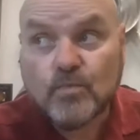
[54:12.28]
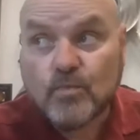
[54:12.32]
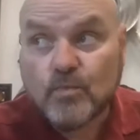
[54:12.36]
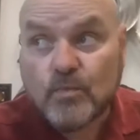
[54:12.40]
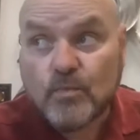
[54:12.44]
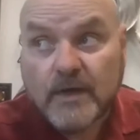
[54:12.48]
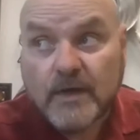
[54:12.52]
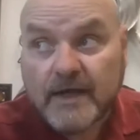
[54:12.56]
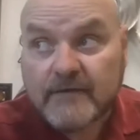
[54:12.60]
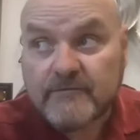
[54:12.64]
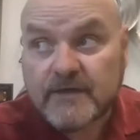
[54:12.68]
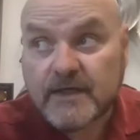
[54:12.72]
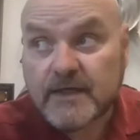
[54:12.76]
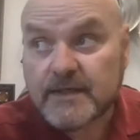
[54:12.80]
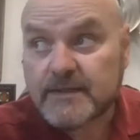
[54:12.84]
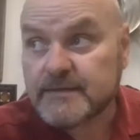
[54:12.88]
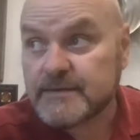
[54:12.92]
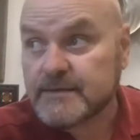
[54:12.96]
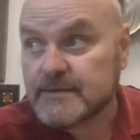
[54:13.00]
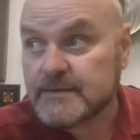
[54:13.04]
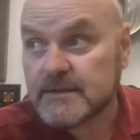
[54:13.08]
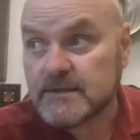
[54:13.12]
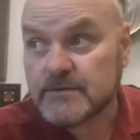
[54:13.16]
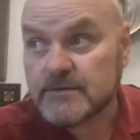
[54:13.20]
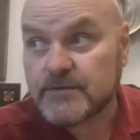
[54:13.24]
I've got
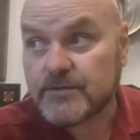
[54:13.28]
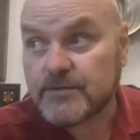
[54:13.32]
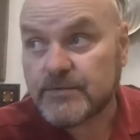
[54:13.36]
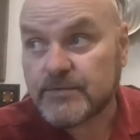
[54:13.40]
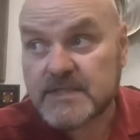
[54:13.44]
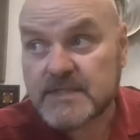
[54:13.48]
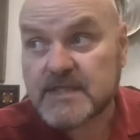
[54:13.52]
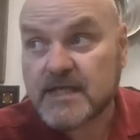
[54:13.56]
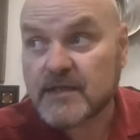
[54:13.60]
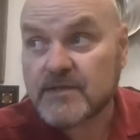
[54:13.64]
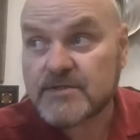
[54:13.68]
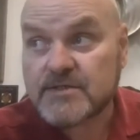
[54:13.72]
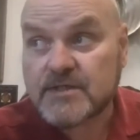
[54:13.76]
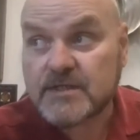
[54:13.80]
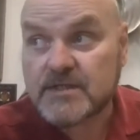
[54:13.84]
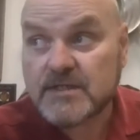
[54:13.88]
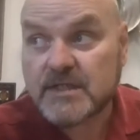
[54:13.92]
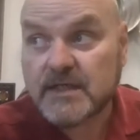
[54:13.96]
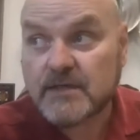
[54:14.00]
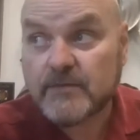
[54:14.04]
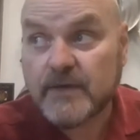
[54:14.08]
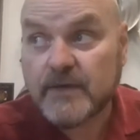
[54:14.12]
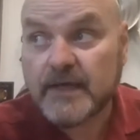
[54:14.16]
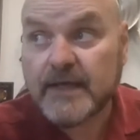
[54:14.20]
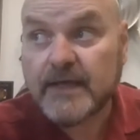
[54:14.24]
3 sellers that
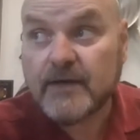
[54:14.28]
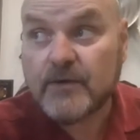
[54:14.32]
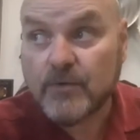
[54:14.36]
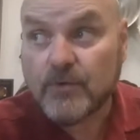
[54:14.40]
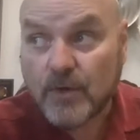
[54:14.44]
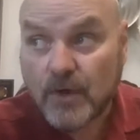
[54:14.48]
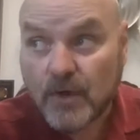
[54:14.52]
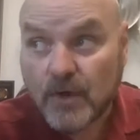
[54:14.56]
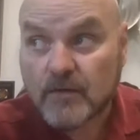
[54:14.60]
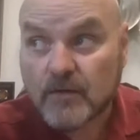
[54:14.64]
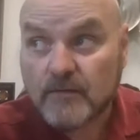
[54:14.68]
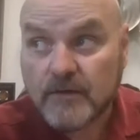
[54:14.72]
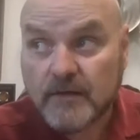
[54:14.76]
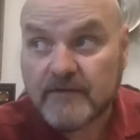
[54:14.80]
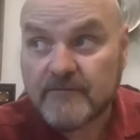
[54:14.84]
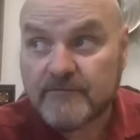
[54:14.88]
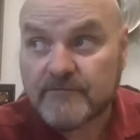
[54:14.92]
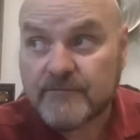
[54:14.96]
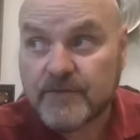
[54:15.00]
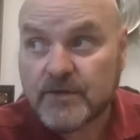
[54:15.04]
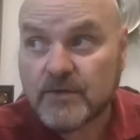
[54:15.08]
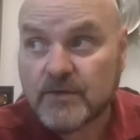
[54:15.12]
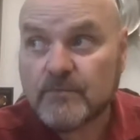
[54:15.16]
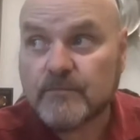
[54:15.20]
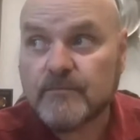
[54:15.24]
say right now who all have
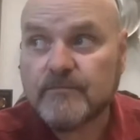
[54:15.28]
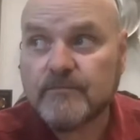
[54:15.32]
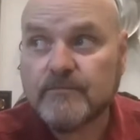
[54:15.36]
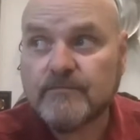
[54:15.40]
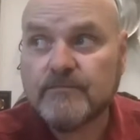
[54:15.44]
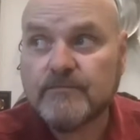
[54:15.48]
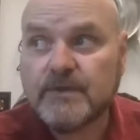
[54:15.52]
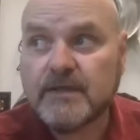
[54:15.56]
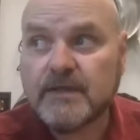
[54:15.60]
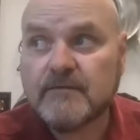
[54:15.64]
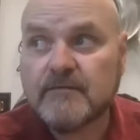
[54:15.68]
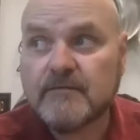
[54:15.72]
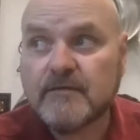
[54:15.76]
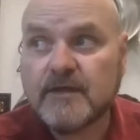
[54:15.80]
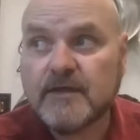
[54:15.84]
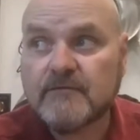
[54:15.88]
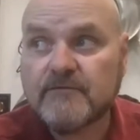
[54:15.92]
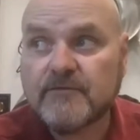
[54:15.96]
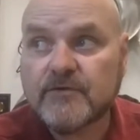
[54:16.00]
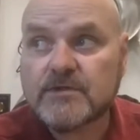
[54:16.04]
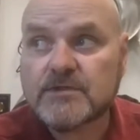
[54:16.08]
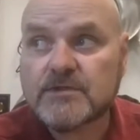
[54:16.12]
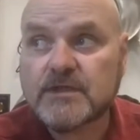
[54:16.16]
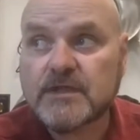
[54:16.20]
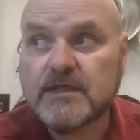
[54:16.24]
been
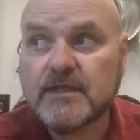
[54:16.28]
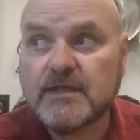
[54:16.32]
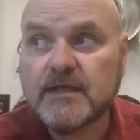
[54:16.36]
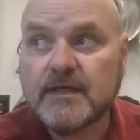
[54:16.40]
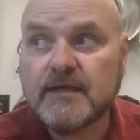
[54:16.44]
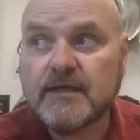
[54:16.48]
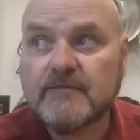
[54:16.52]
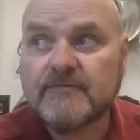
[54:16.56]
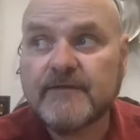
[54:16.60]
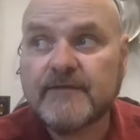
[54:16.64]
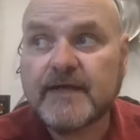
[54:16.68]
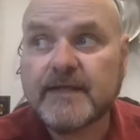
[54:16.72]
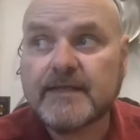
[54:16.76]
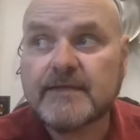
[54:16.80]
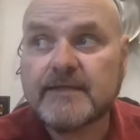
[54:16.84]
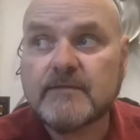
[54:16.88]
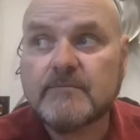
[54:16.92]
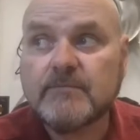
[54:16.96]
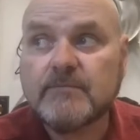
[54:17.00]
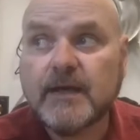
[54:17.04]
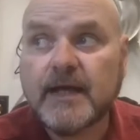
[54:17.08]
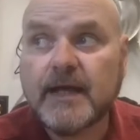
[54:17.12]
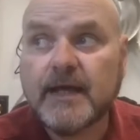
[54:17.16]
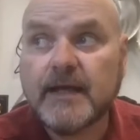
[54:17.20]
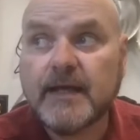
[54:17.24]
adversely affected
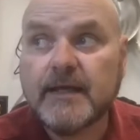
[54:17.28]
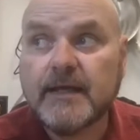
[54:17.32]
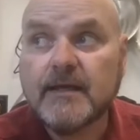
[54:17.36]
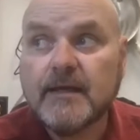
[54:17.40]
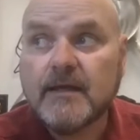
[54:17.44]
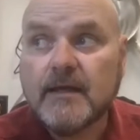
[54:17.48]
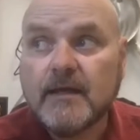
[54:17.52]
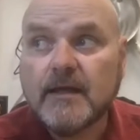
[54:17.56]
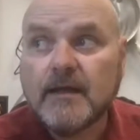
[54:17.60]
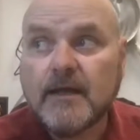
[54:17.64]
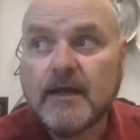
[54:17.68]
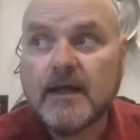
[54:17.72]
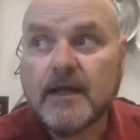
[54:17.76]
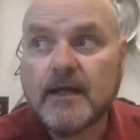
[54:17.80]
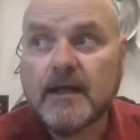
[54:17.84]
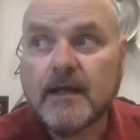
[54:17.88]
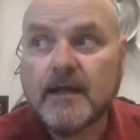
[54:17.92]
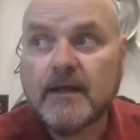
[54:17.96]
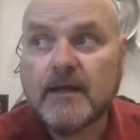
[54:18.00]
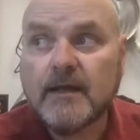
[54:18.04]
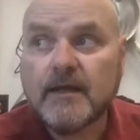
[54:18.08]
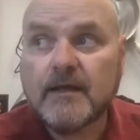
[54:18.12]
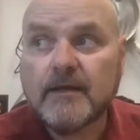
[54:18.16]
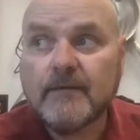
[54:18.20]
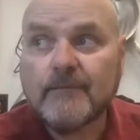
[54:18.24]
by
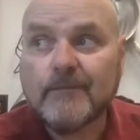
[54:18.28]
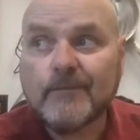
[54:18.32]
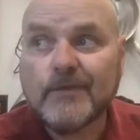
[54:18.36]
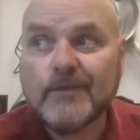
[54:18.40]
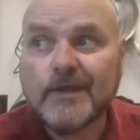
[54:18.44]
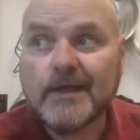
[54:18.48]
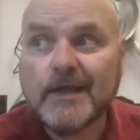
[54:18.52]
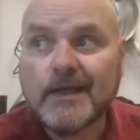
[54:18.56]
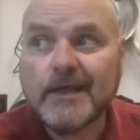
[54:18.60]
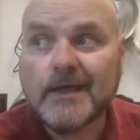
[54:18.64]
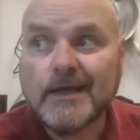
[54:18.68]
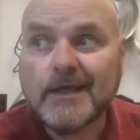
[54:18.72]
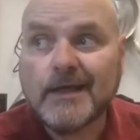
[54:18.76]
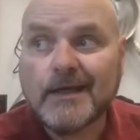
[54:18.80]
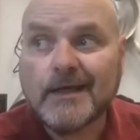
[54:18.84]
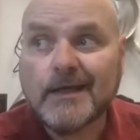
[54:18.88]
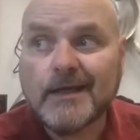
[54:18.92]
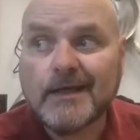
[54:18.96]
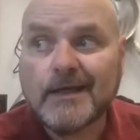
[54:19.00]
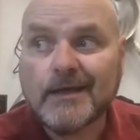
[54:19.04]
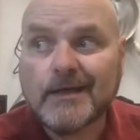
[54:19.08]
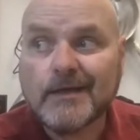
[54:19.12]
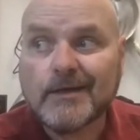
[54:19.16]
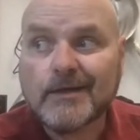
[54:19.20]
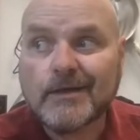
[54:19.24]

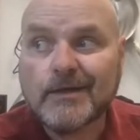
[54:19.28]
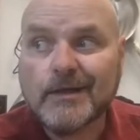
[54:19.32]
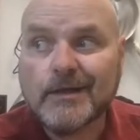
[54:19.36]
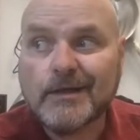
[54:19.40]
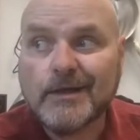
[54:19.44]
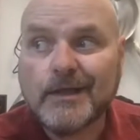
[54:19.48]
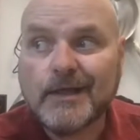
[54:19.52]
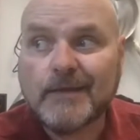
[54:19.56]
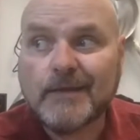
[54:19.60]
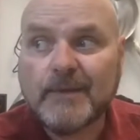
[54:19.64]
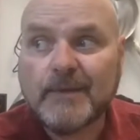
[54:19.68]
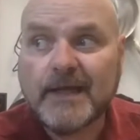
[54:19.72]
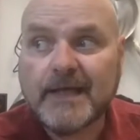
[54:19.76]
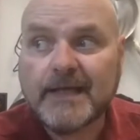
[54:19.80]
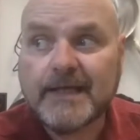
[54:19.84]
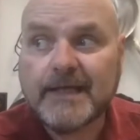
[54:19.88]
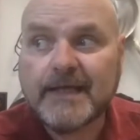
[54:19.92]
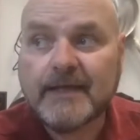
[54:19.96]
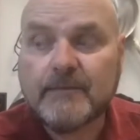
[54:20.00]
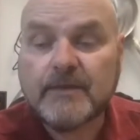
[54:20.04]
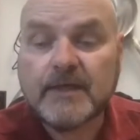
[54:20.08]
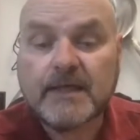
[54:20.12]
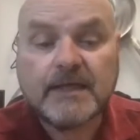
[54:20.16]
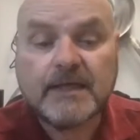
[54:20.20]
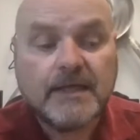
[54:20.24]
the
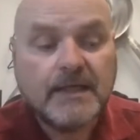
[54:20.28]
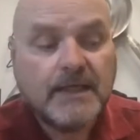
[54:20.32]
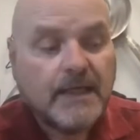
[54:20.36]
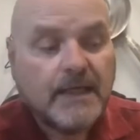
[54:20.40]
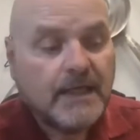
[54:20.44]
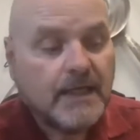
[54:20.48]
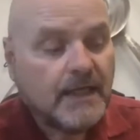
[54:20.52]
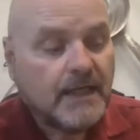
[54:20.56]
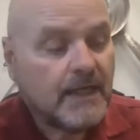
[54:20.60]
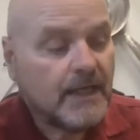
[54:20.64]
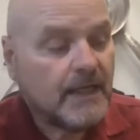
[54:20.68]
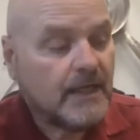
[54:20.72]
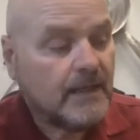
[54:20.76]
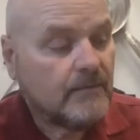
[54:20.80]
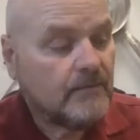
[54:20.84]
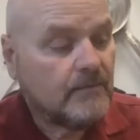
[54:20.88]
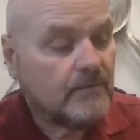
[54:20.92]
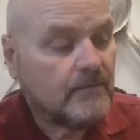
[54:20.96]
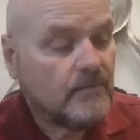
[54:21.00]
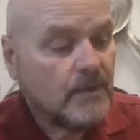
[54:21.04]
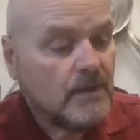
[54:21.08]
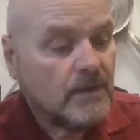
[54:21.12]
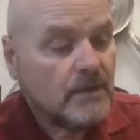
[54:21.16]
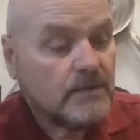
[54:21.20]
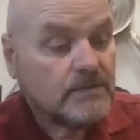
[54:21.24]
pandemic.
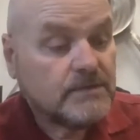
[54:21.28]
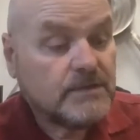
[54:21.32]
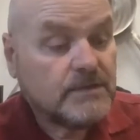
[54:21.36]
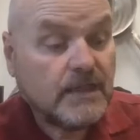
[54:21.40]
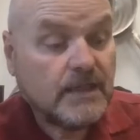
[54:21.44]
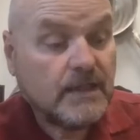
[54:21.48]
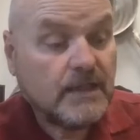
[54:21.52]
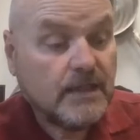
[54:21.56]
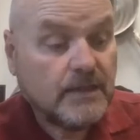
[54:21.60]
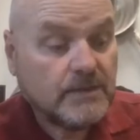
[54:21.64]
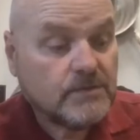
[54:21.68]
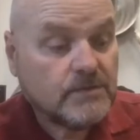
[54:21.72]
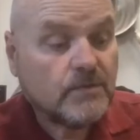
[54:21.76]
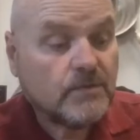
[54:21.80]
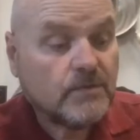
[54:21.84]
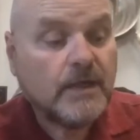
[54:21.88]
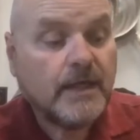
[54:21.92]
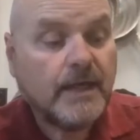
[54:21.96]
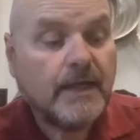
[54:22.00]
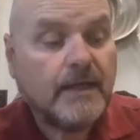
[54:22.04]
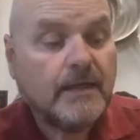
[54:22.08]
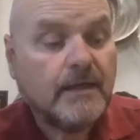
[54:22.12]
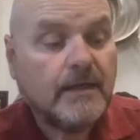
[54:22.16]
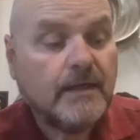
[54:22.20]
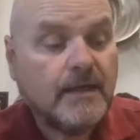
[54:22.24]
They say it's
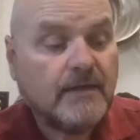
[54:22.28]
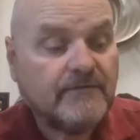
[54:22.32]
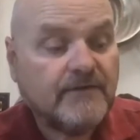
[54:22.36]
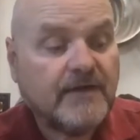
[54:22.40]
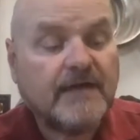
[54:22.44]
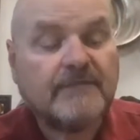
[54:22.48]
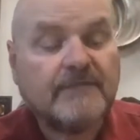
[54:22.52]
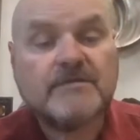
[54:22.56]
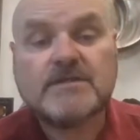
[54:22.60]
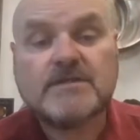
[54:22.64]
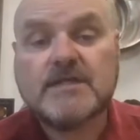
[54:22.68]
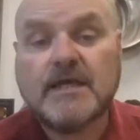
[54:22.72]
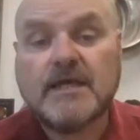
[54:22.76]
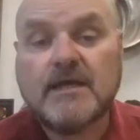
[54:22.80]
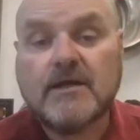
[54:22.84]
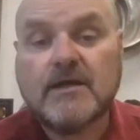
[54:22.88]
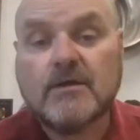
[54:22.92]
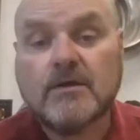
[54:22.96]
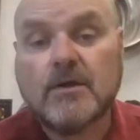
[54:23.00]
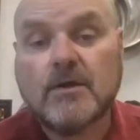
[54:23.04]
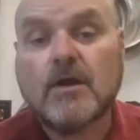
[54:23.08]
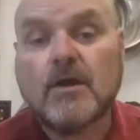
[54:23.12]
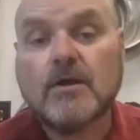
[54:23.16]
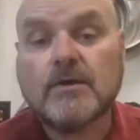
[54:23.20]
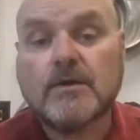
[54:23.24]
okay if I have to stay here
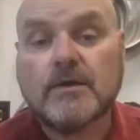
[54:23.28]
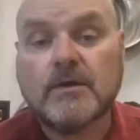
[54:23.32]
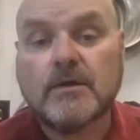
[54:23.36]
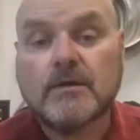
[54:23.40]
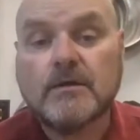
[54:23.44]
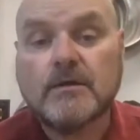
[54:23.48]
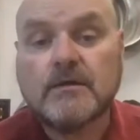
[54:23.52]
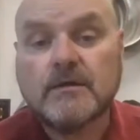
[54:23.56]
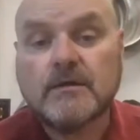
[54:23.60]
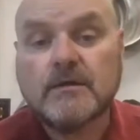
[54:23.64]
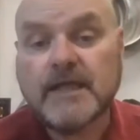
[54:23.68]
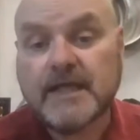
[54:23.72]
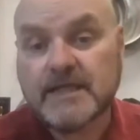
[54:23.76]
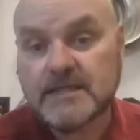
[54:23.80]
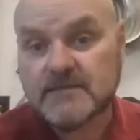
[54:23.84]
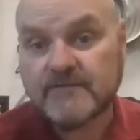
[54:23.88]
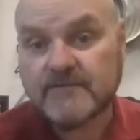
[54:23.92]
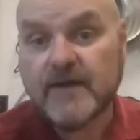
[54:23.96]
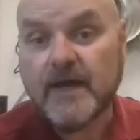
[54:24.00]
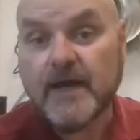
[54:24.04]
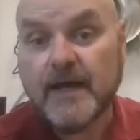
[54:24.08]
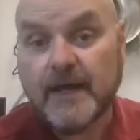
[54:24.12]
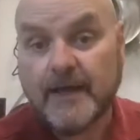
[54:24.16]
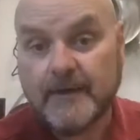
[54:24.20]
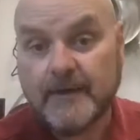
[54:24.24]
longer, that's
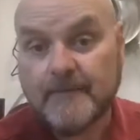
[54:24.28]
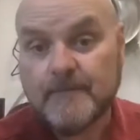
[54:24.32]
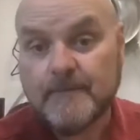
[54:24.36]
fine.